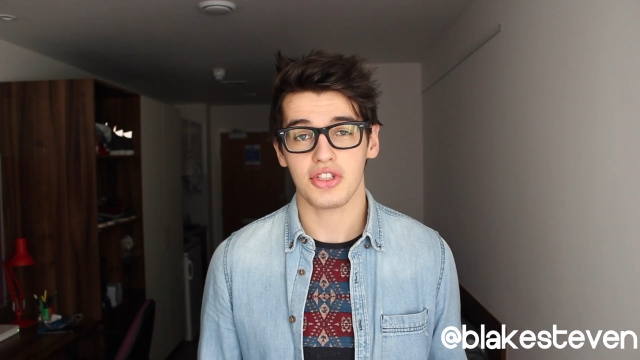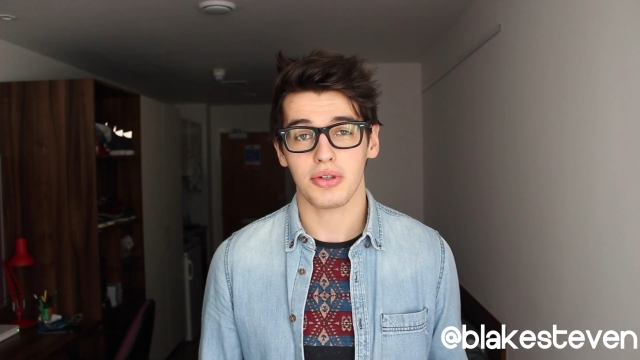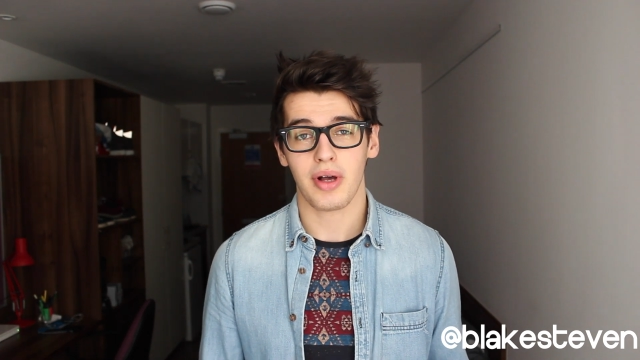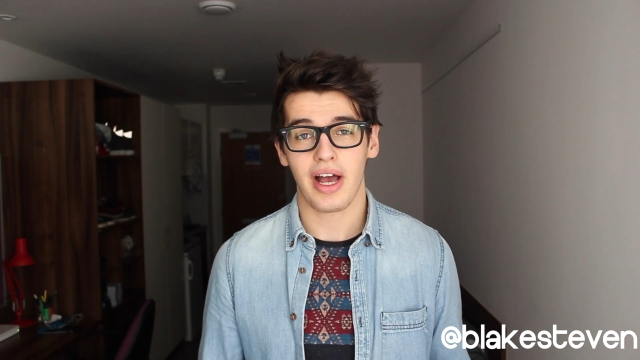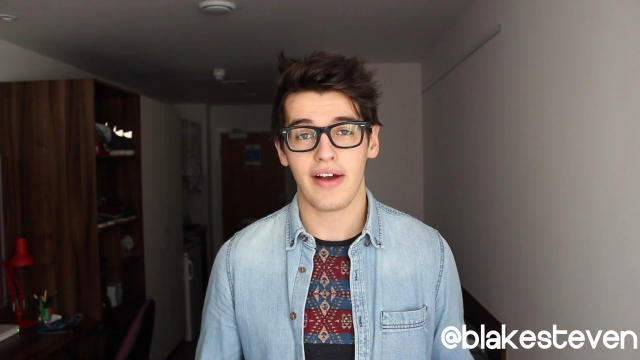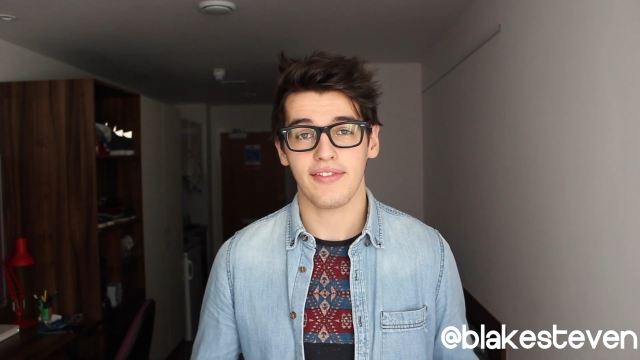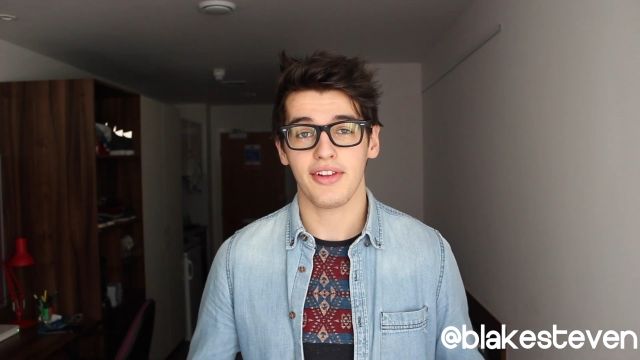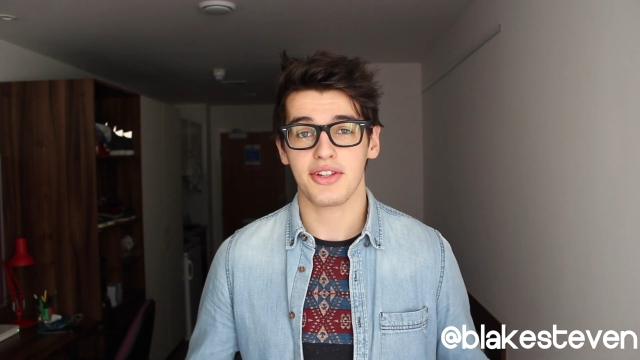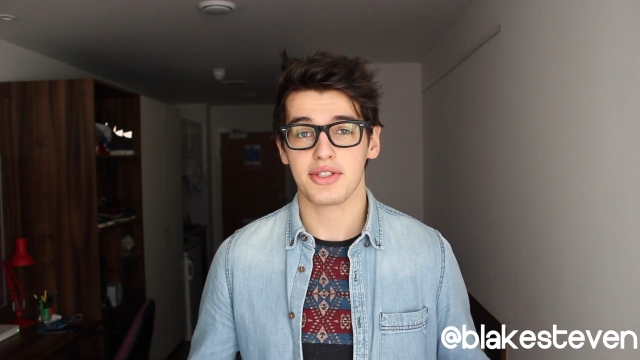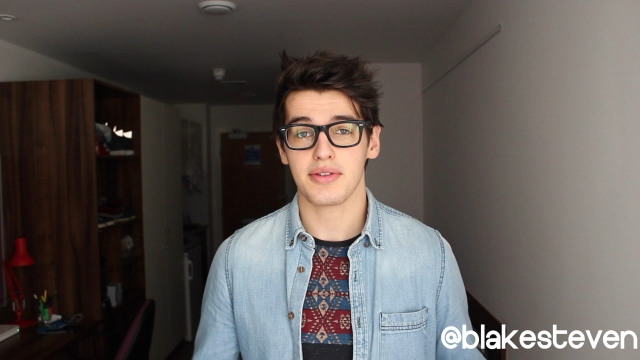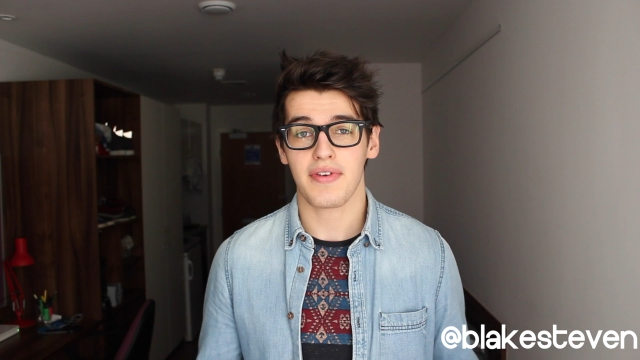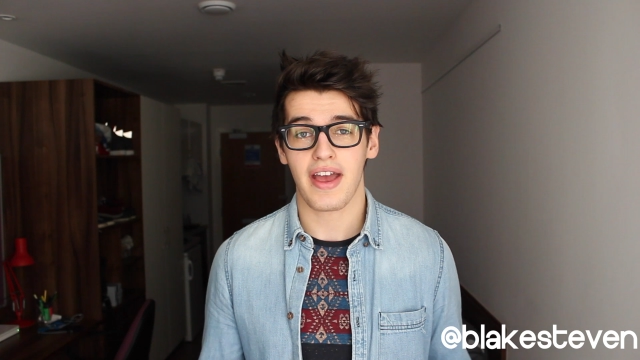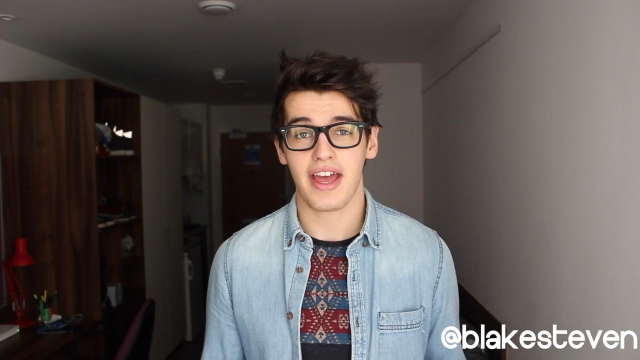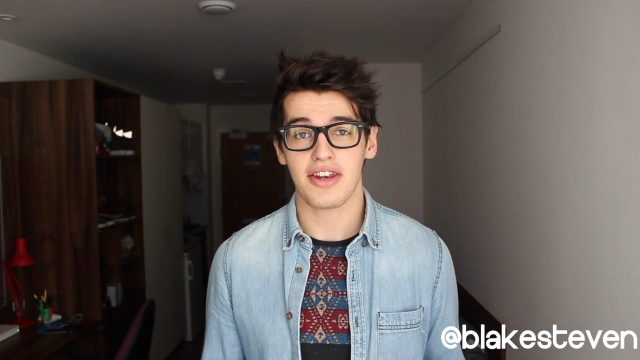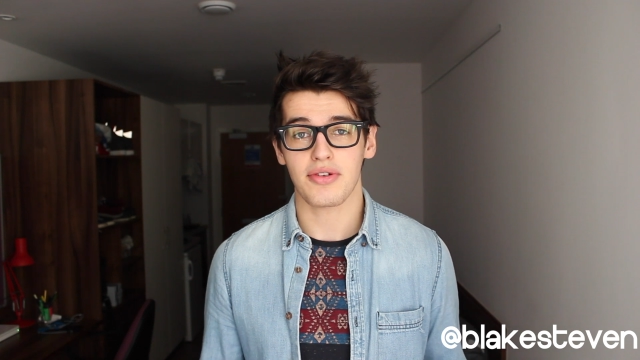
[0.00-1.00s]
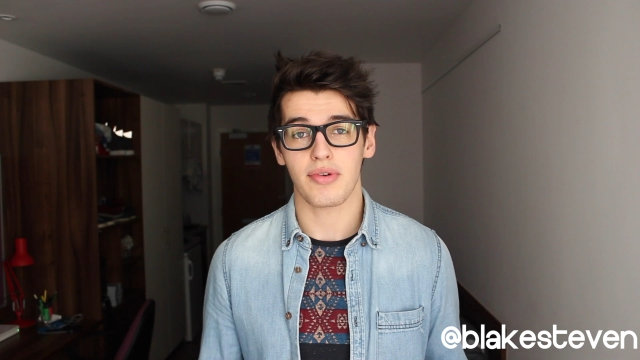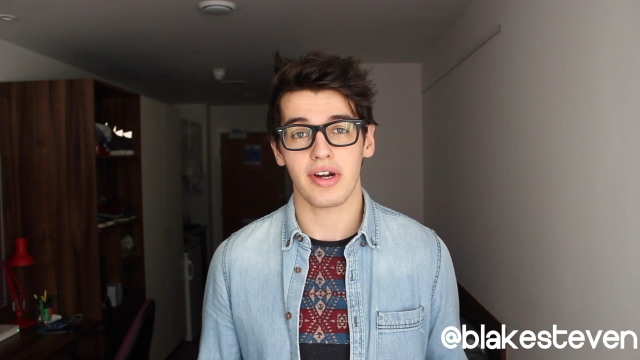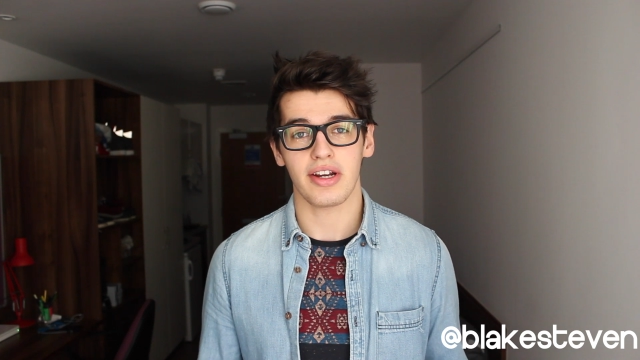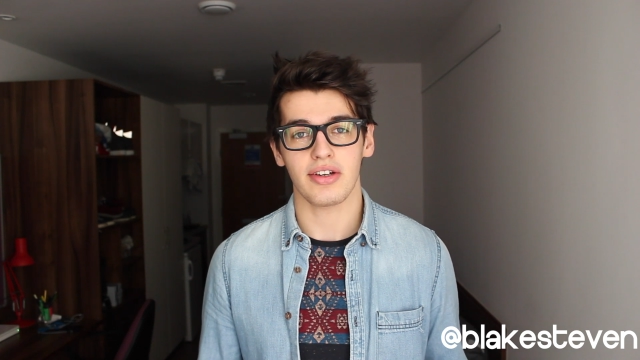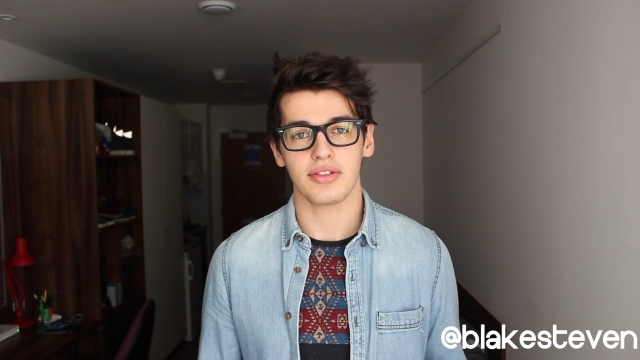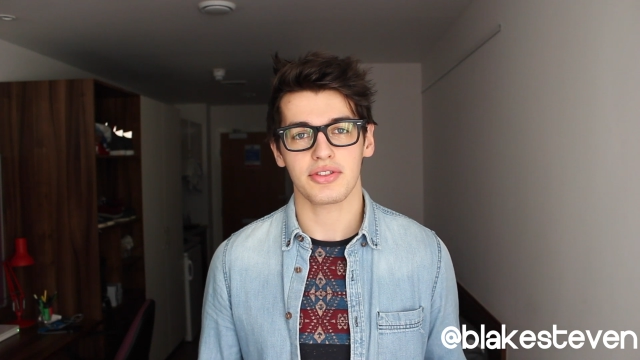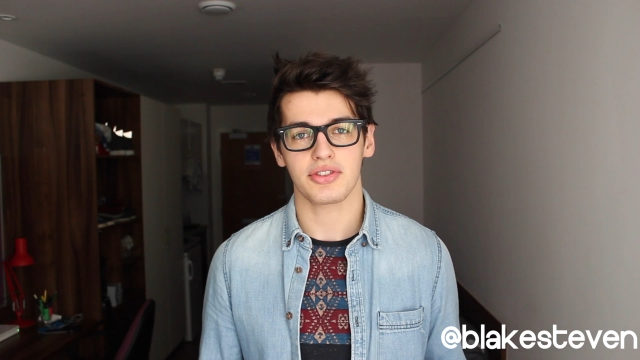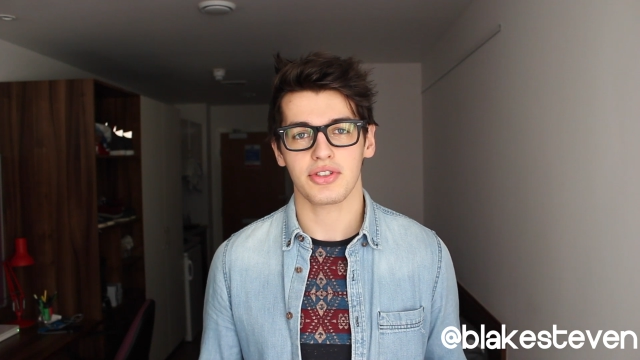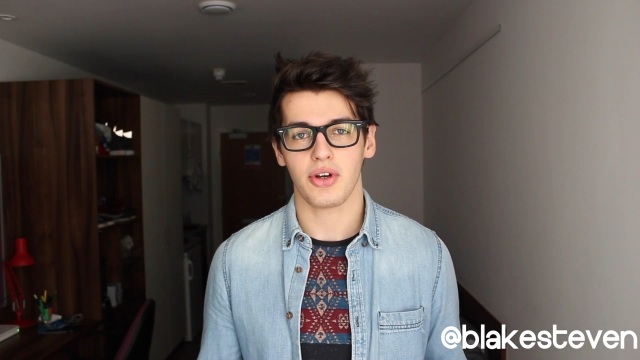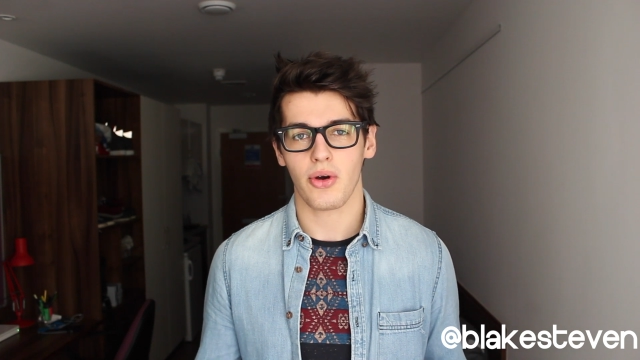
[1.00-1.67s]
you'll have lots of handrails to